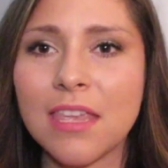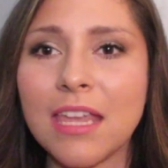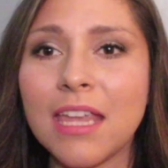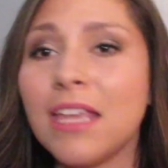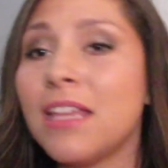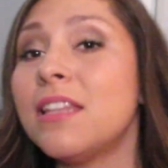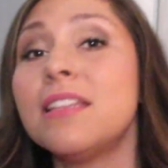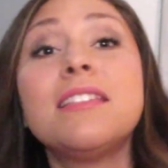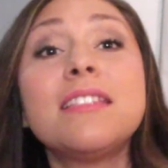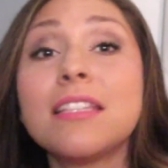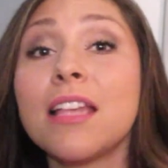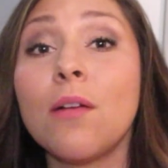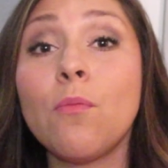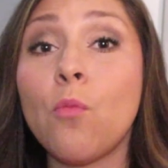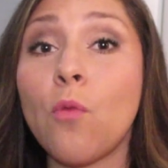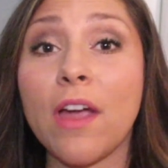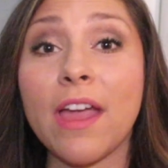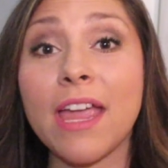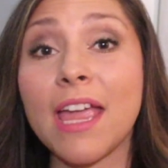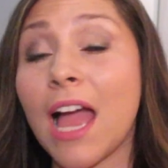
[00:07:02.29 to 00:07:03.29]
In
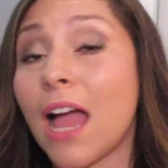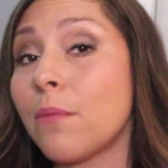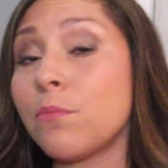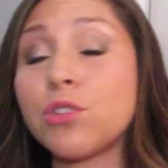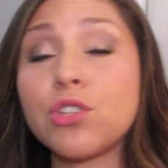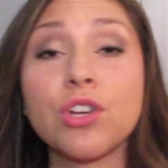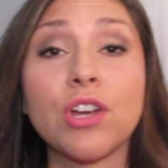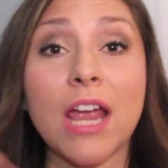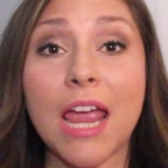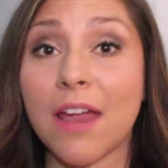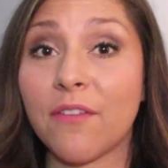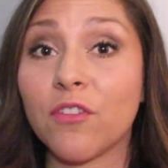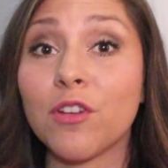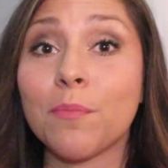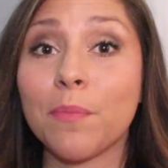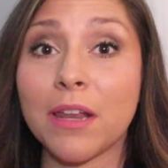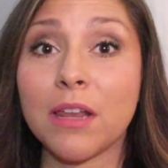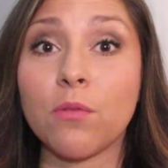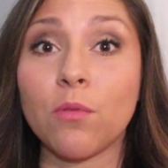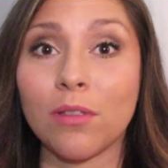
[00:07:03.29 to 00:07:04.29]
some way, I'm sure
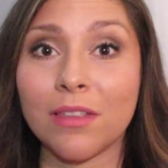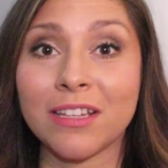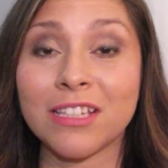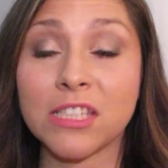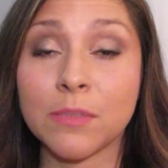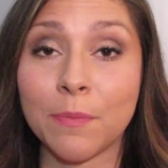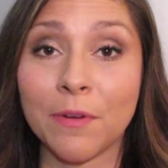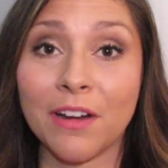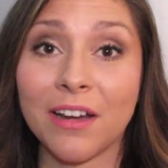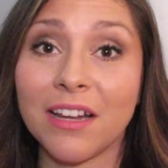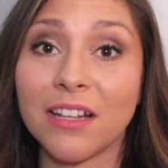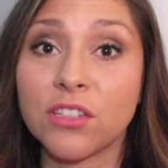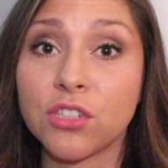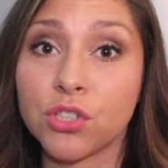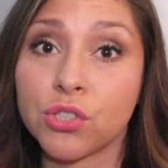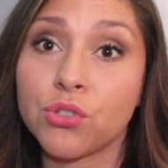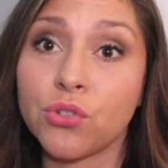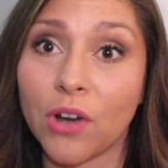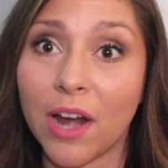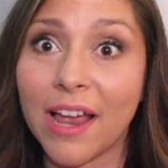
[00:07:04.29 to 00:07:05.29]
everybody will experience
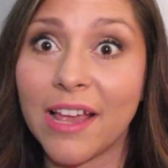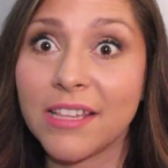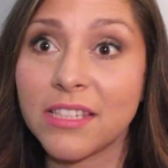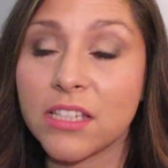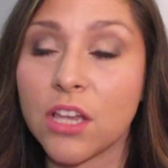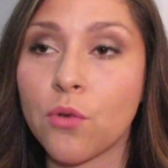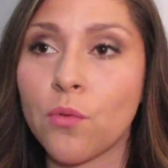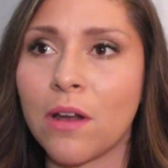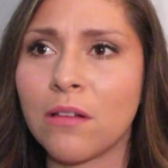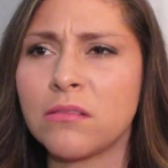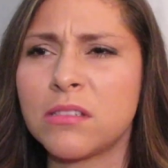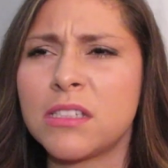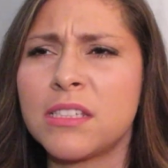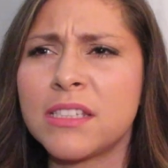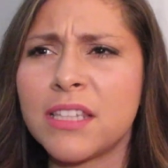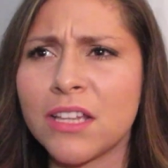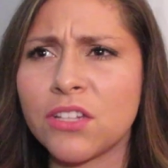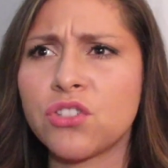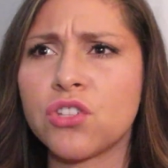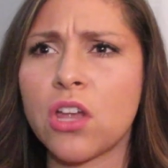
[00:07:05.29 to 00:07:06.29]
stress around
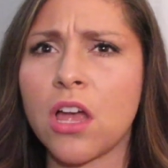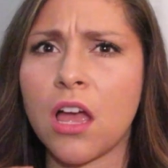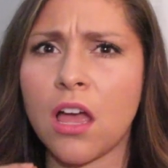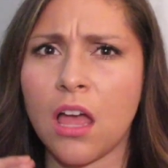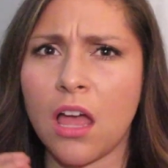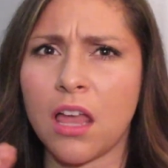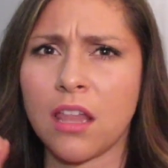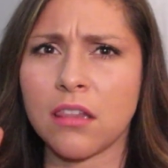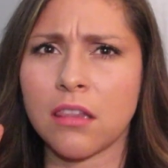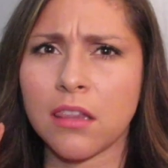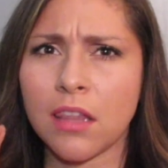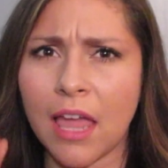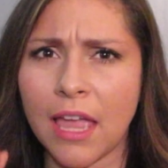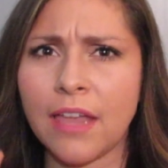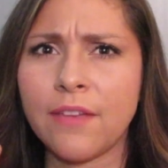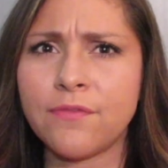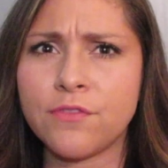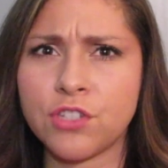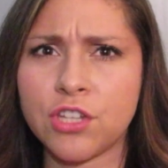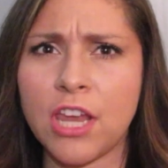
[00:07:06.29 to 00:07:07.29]
such a
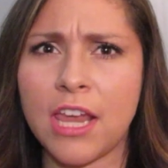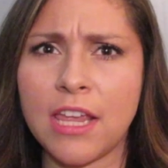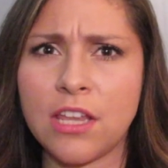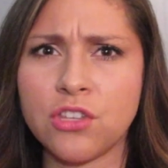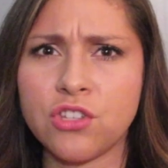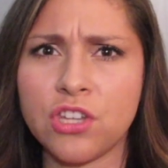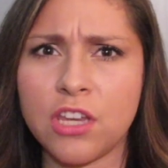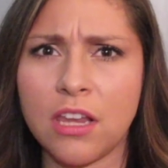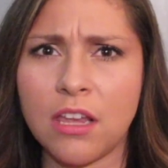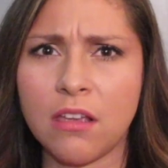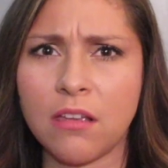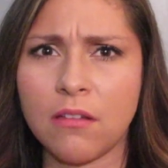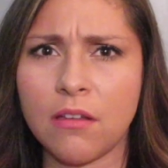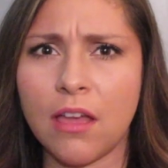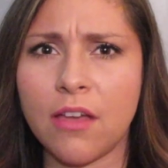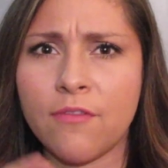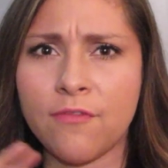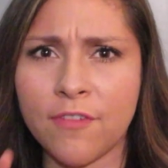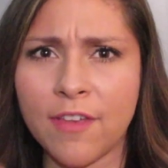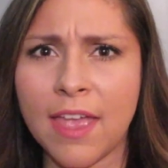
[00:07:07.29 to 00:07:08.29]
life-changing
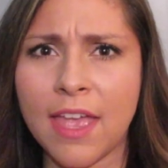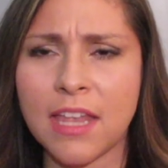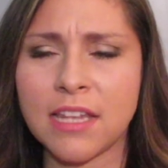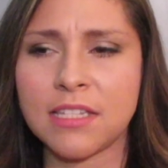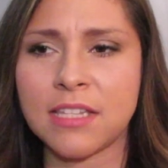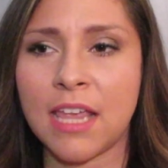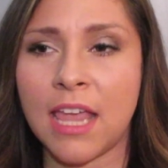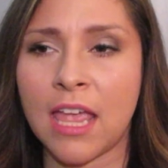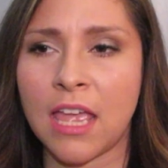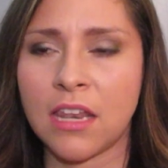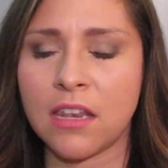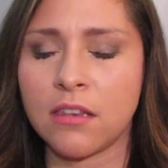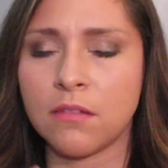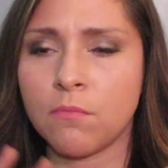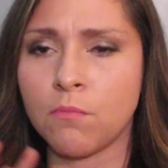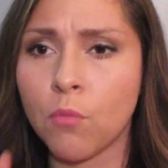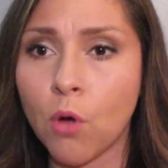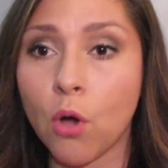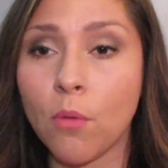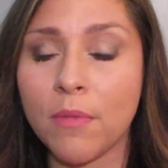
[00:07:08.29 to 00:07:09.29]
event and
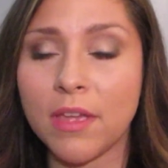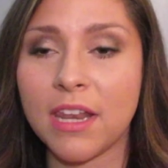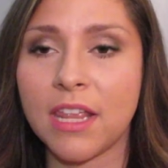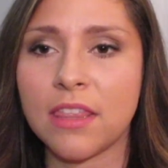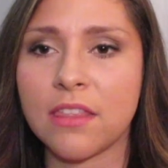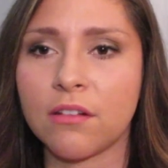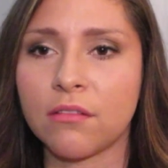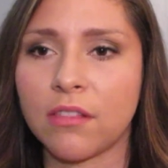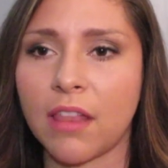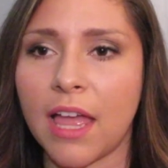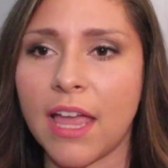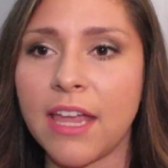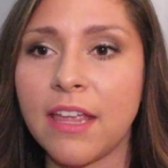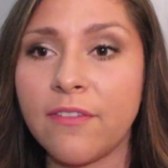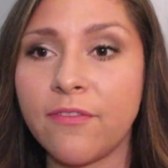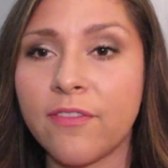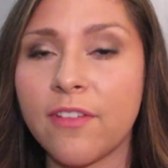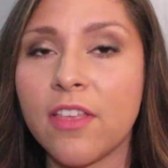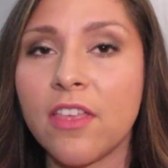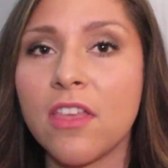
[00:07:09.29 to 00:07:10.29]
moment in their
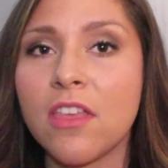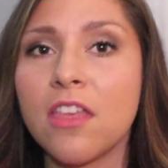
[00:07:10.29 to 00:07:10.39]
life.